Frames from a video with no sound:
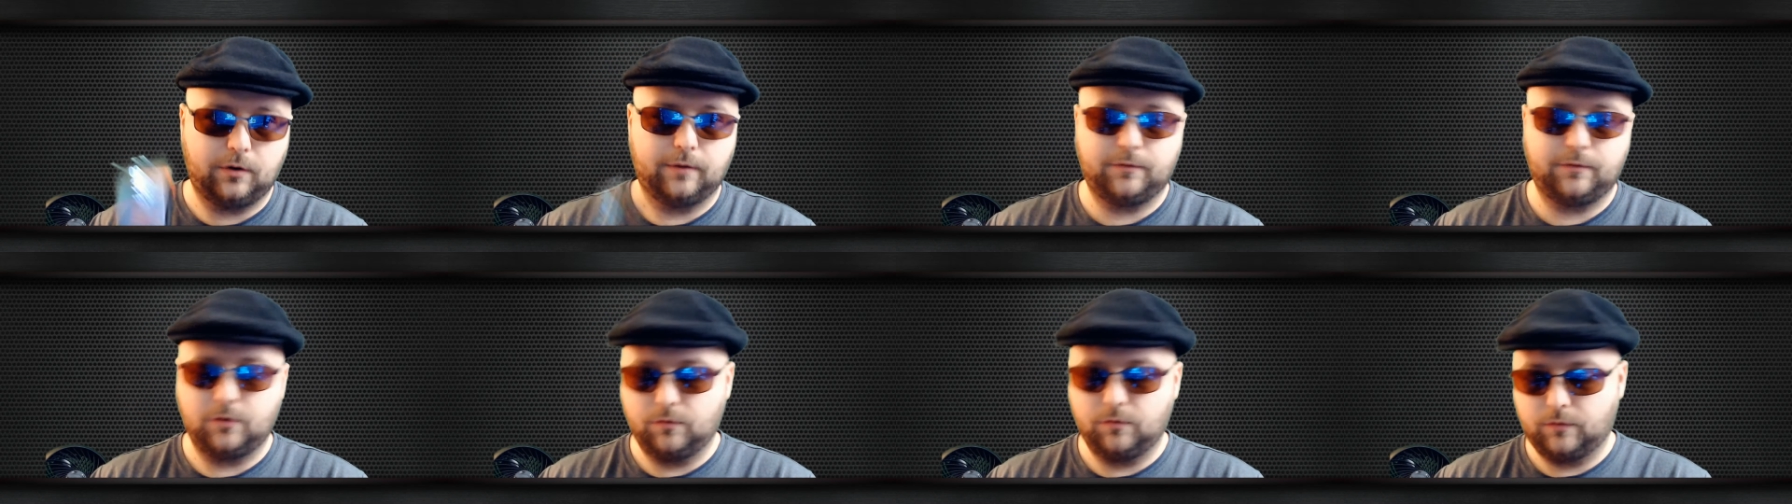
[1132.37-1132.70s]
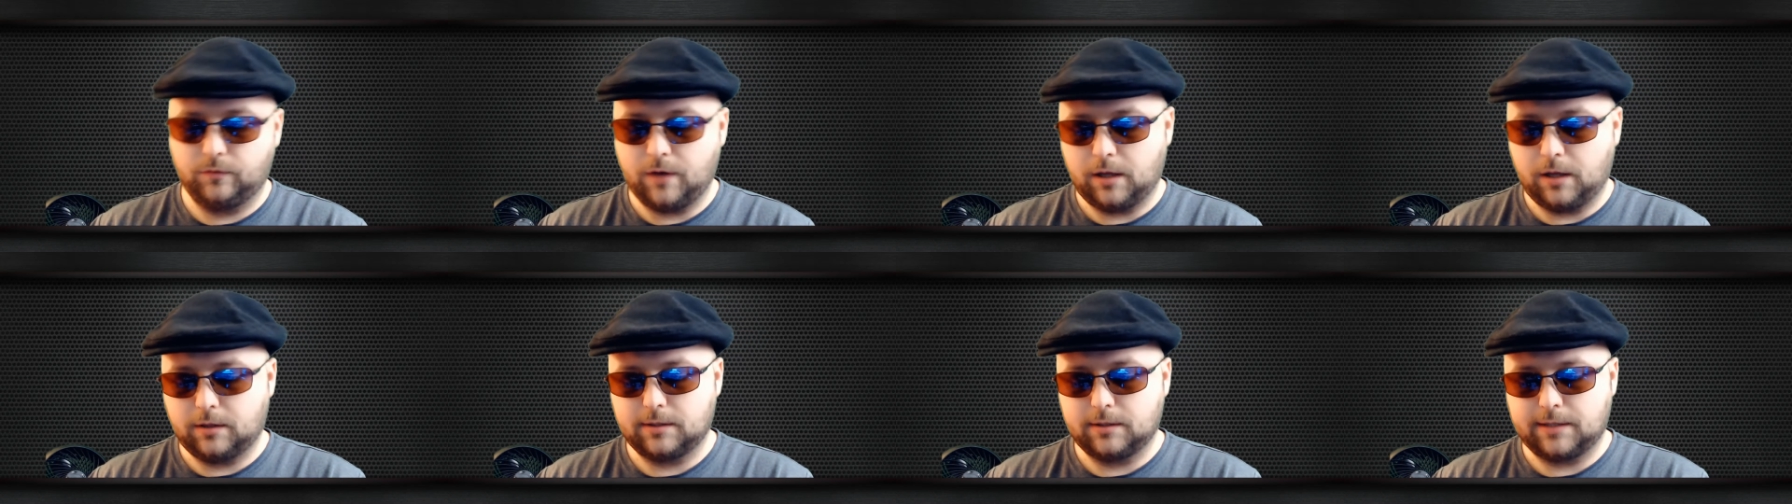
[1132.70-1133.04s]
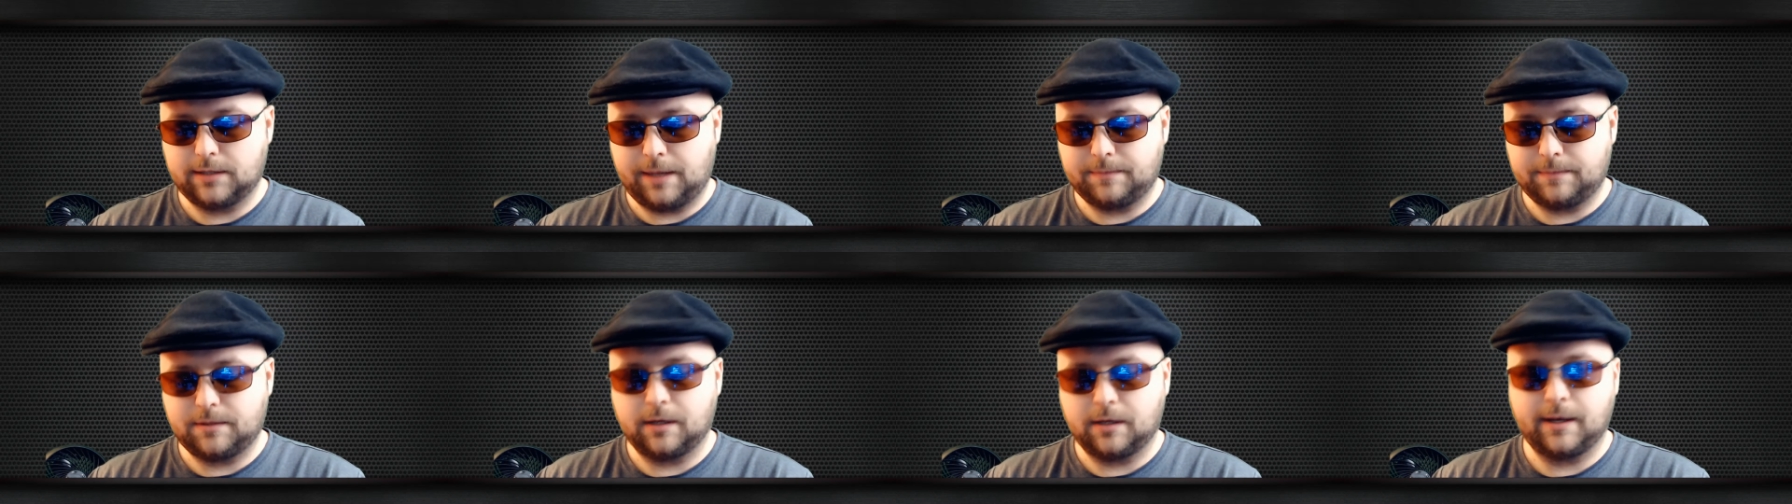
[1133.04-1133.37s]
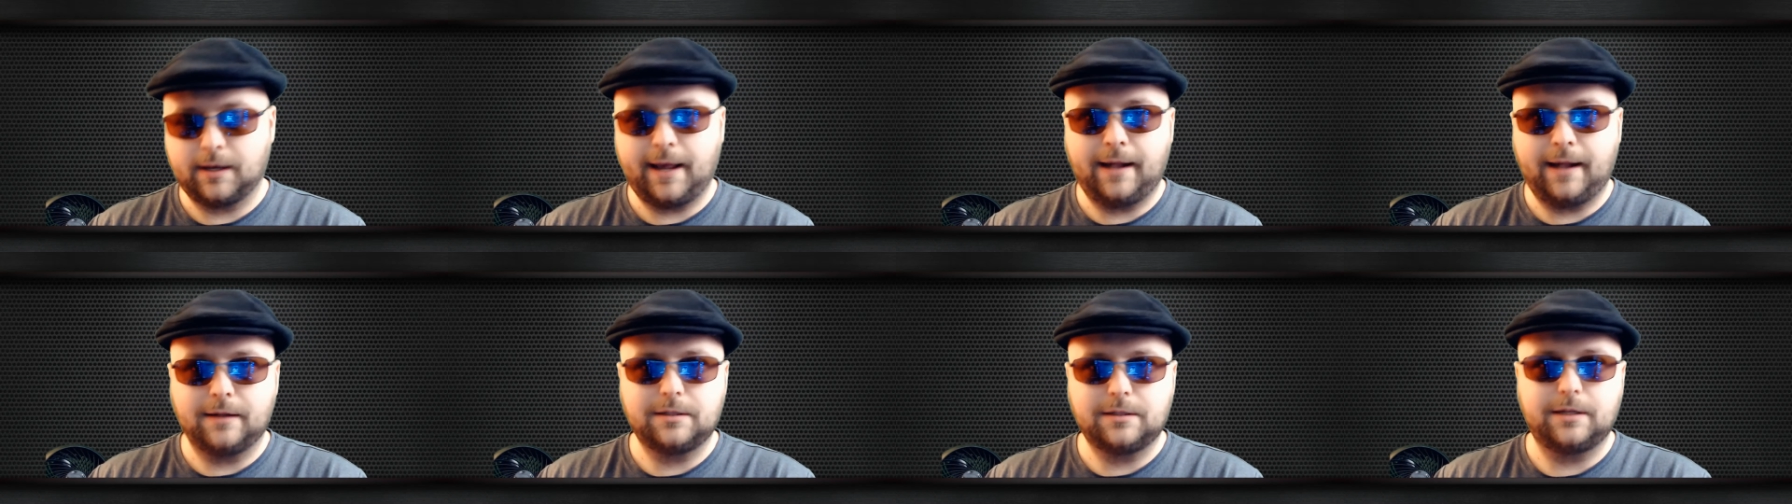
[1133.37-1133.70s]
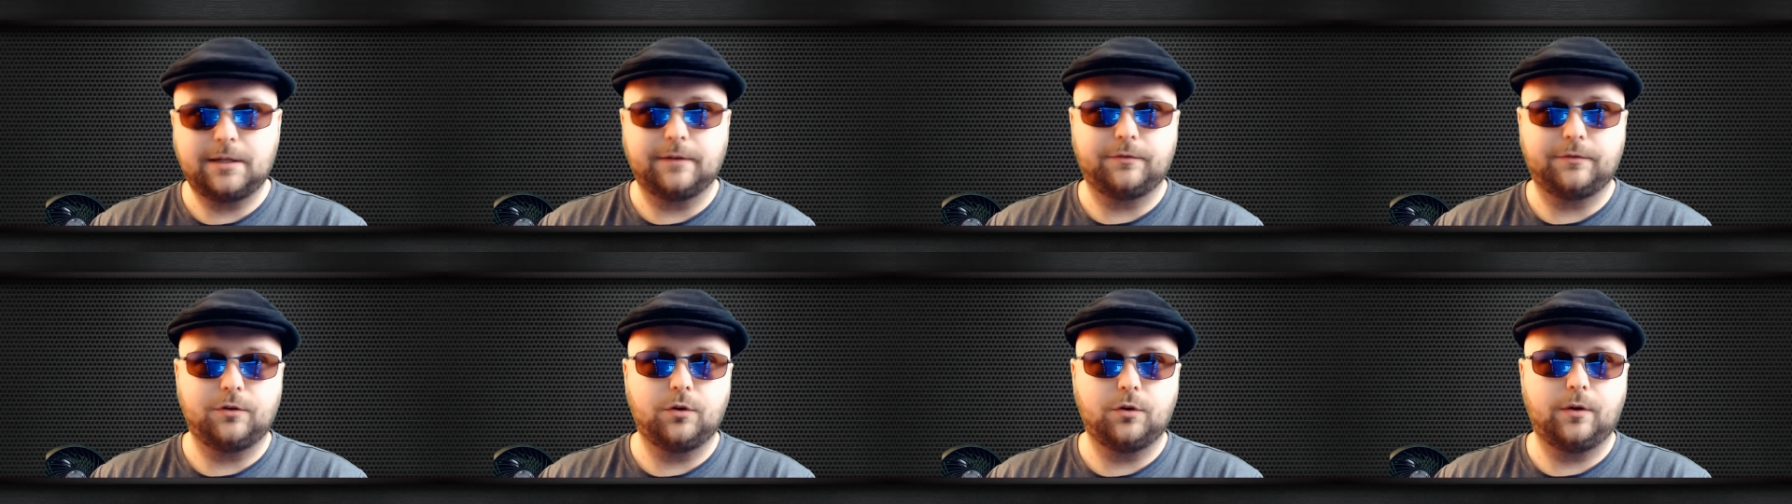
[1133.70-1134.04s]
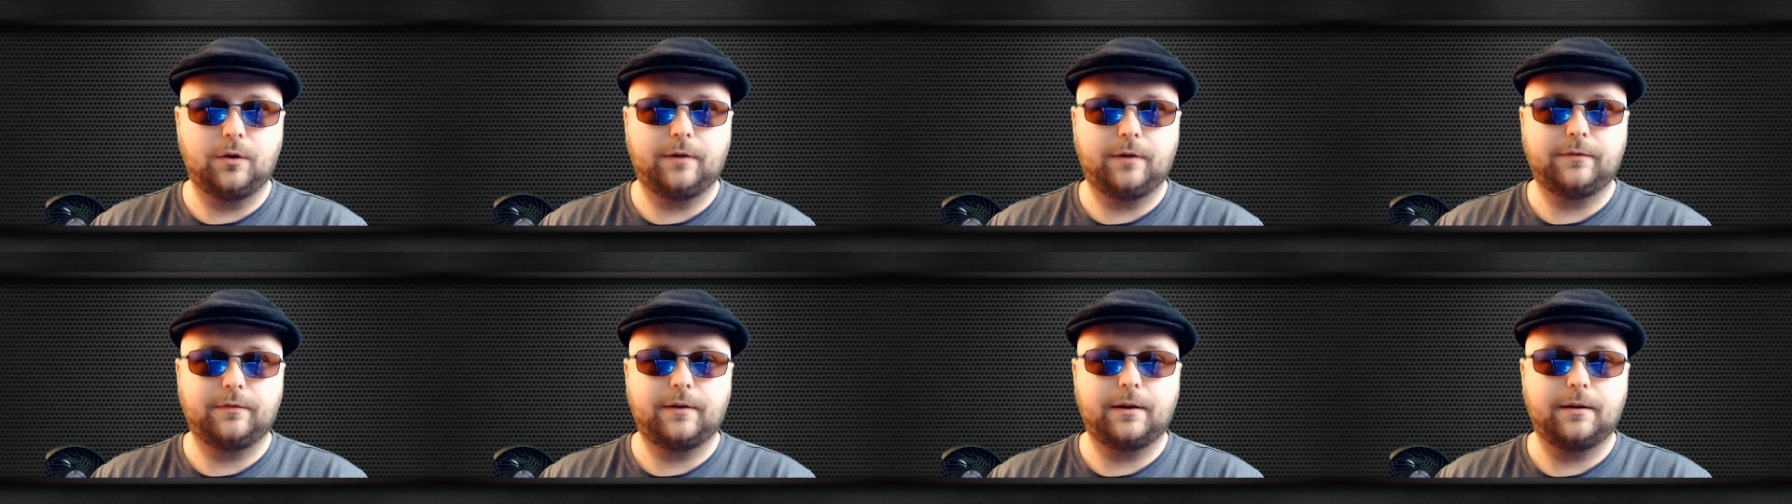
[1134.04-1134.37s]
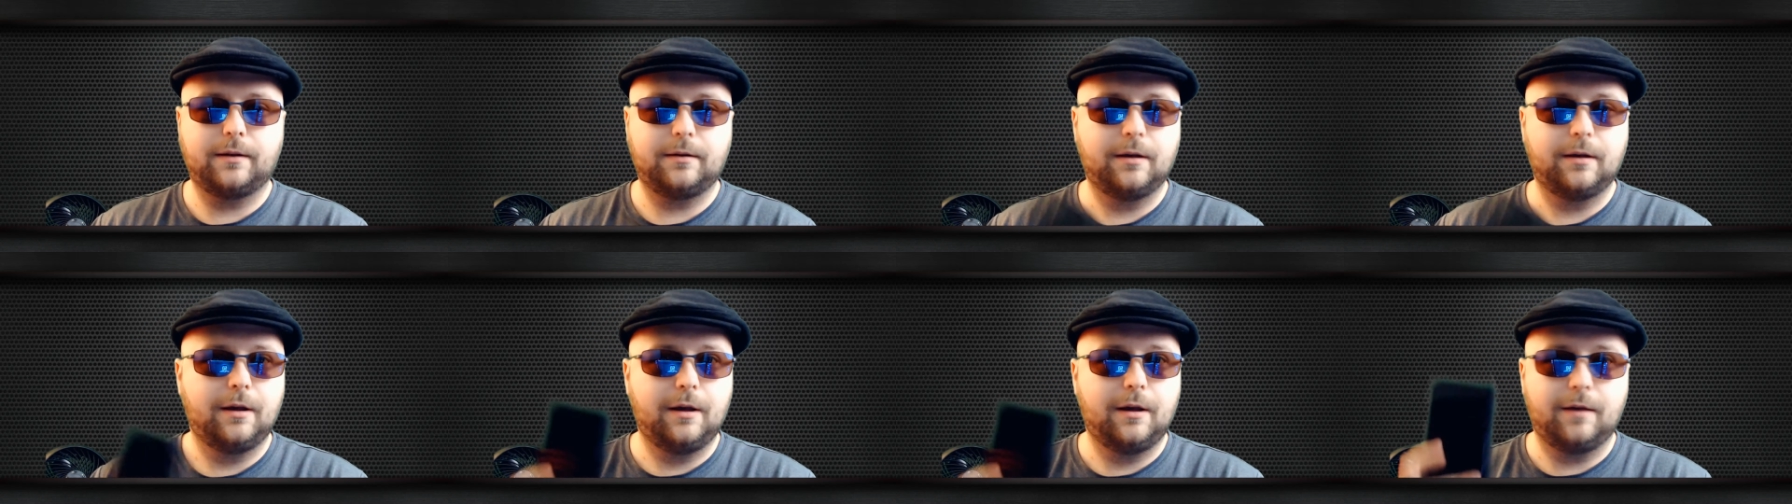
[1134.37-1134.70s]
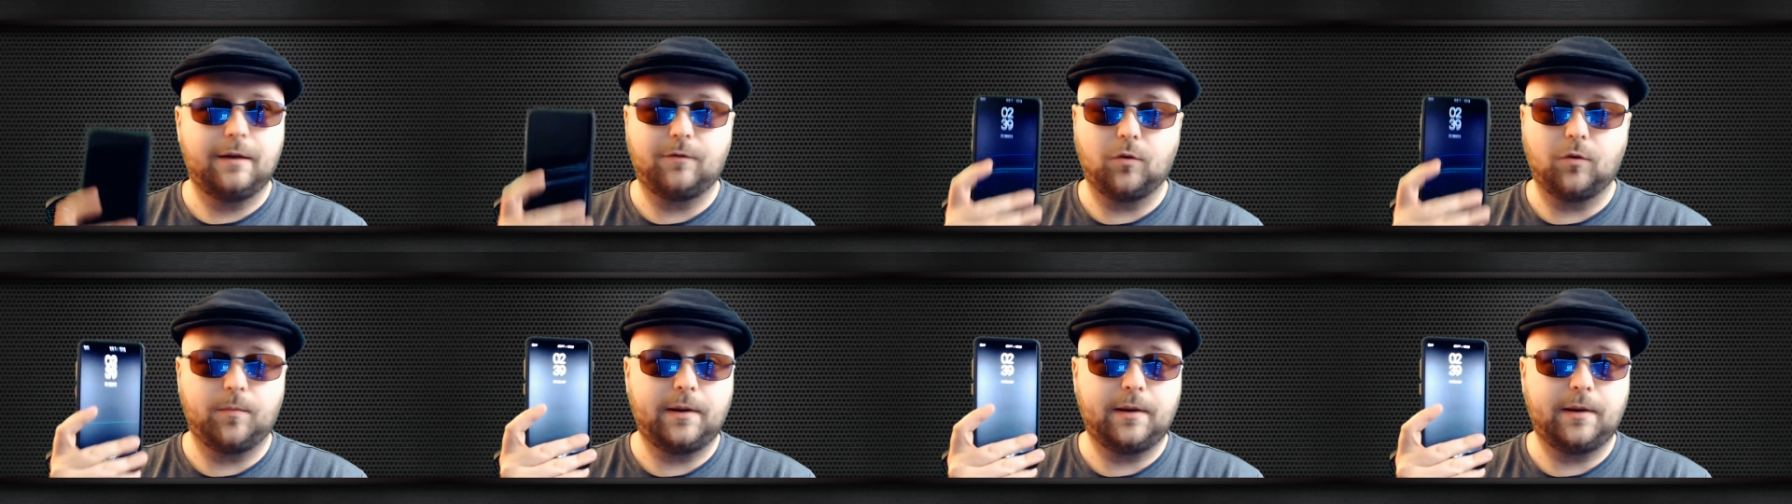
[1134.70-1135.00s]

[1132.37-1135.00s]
If you've got the Samsung Galaxy, if you've